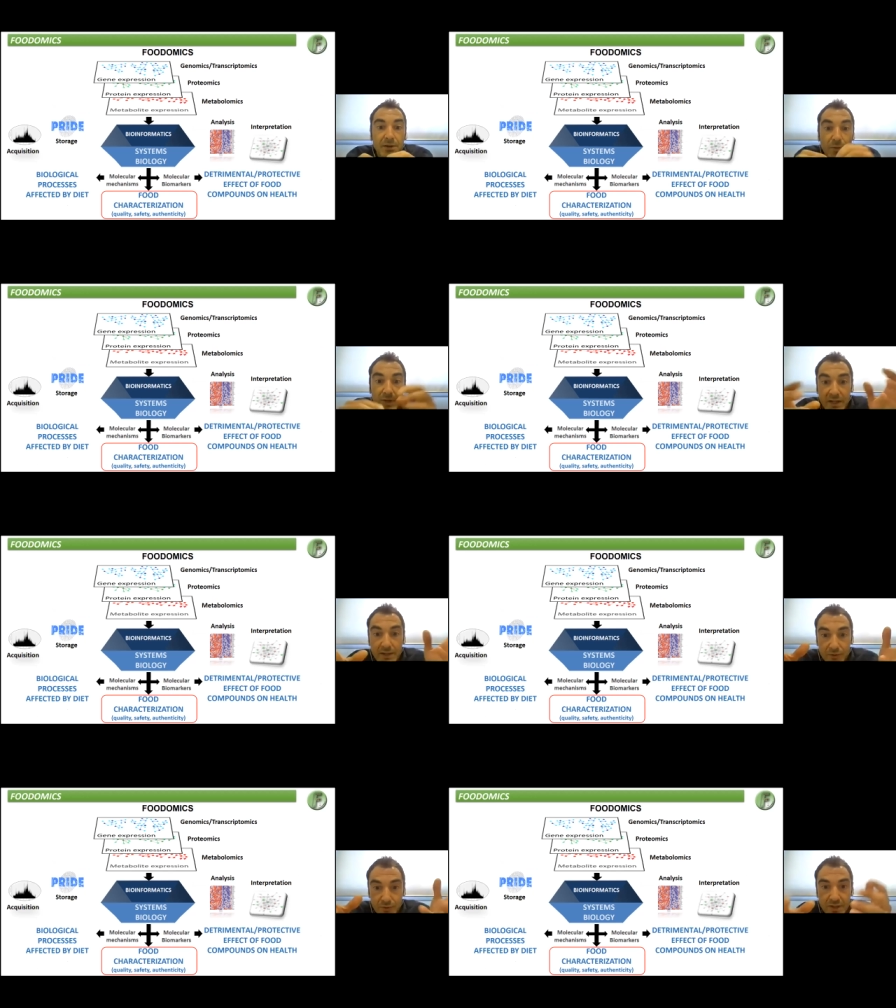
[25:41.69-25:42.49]
we
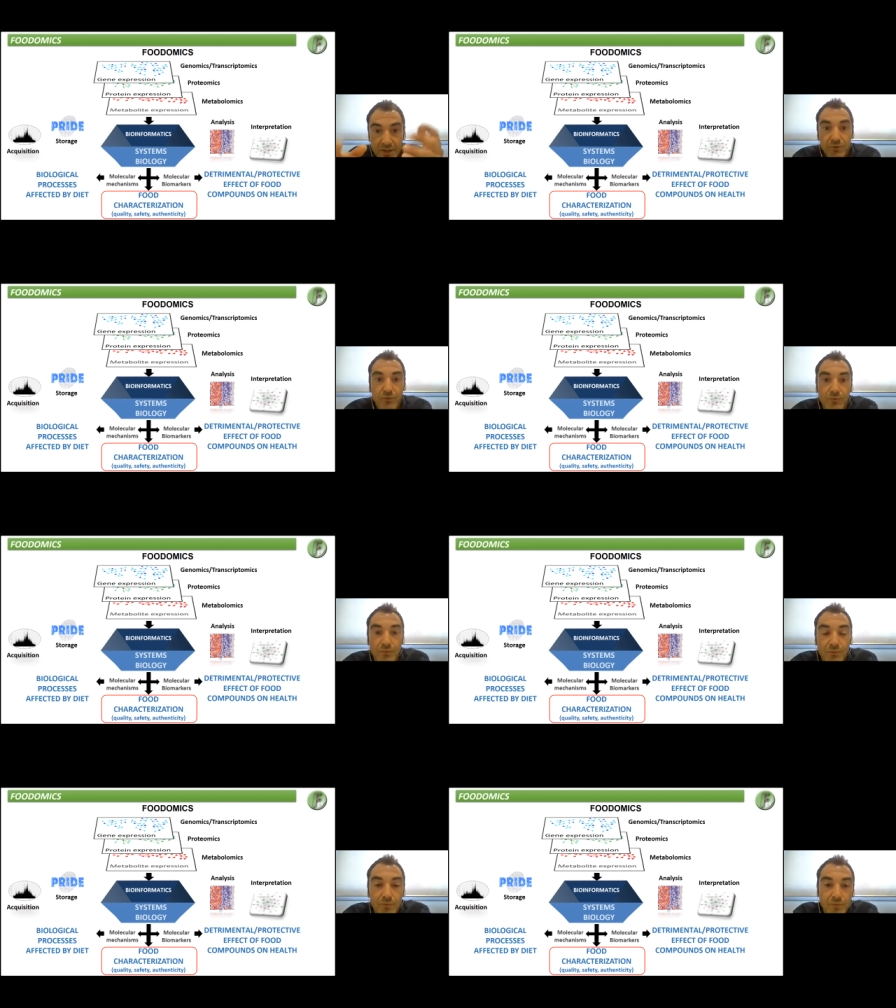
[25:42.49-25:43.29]
can use them
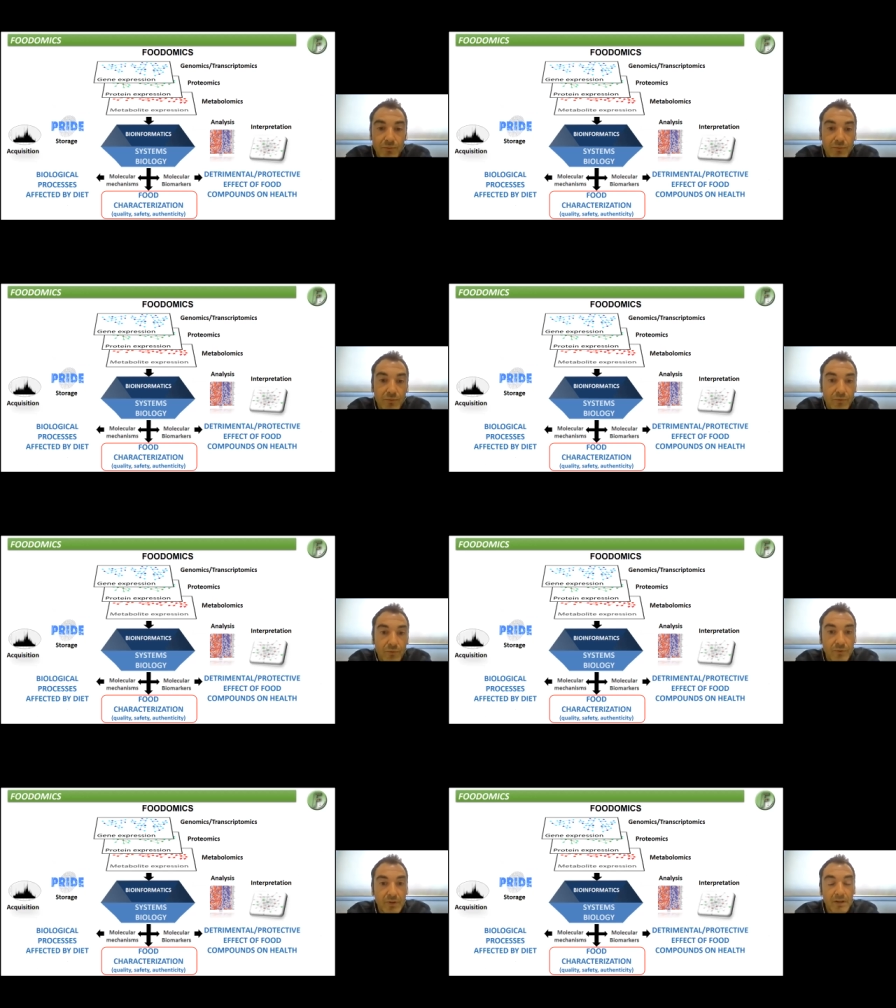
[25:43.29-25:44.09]
to
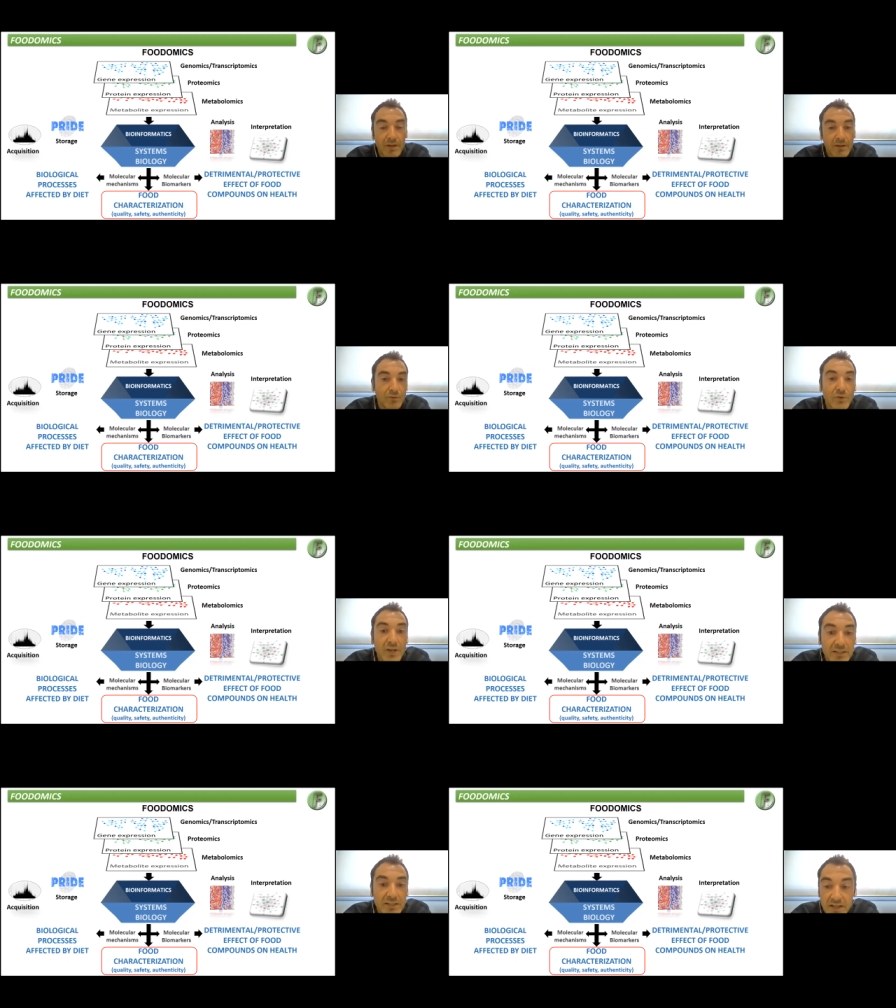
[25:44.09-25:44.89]
do uh, to
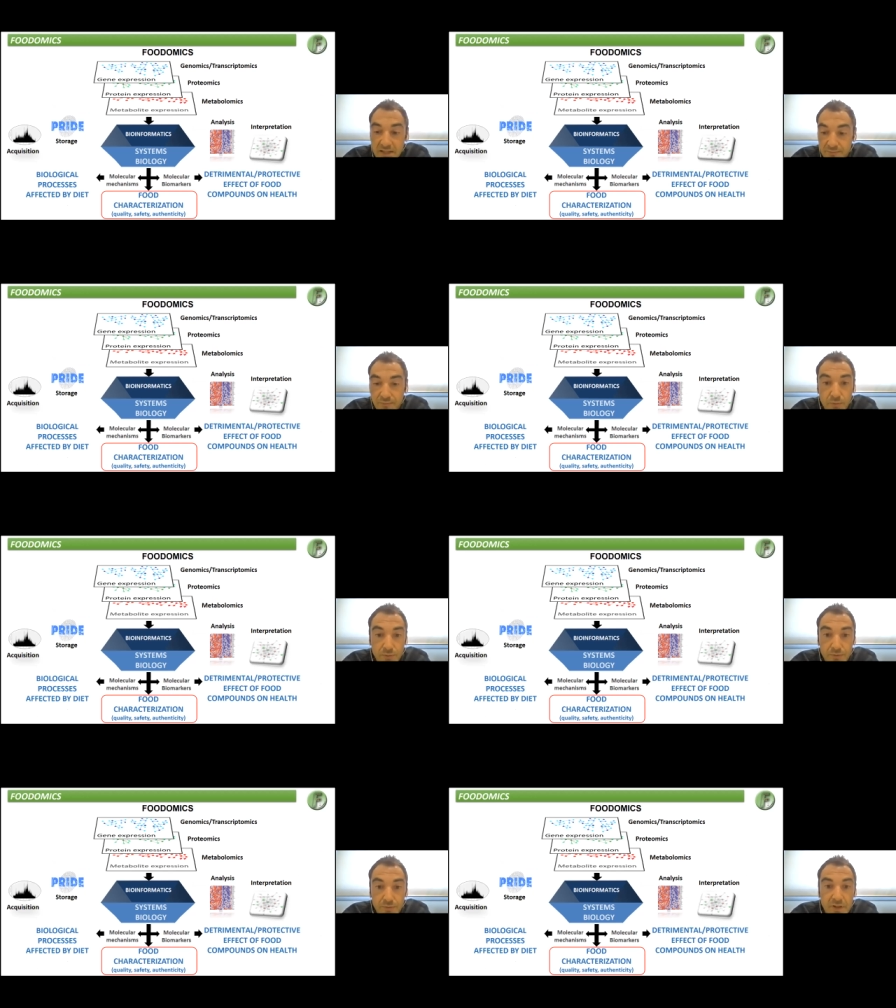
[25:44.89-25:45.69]
characterize food.